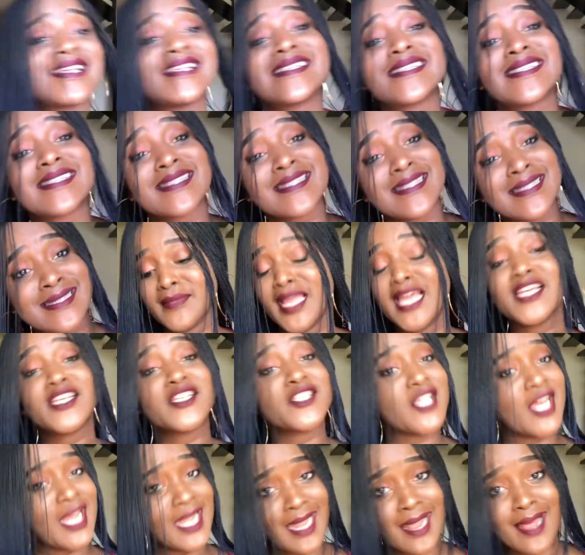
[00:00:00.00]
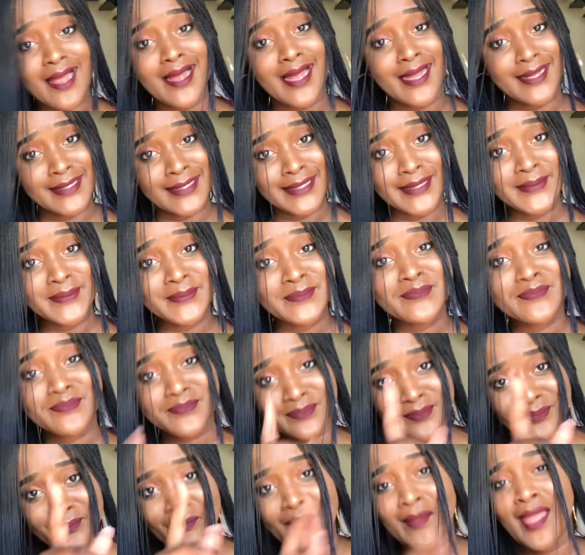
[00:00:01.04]
is, Shayla, honey,
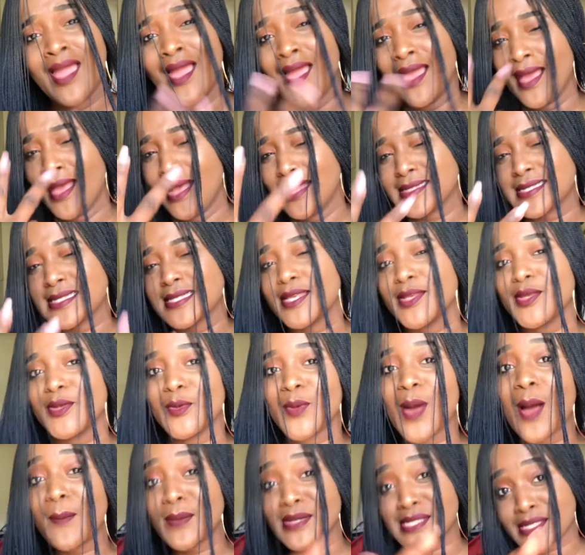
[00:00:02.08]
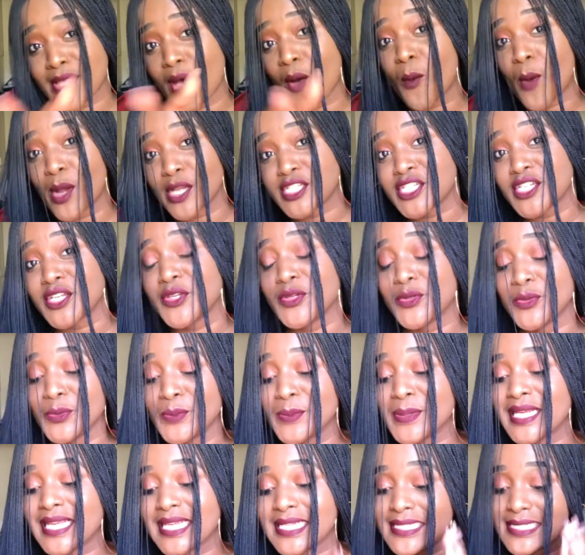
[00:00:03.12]
I see you. I'm gonna start watching you
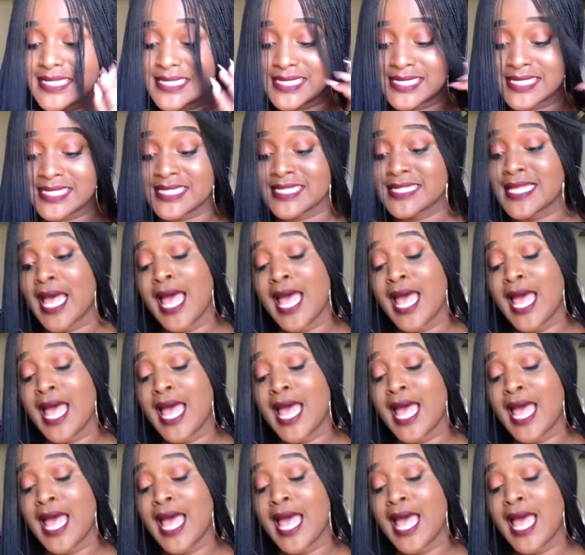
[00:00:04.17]
because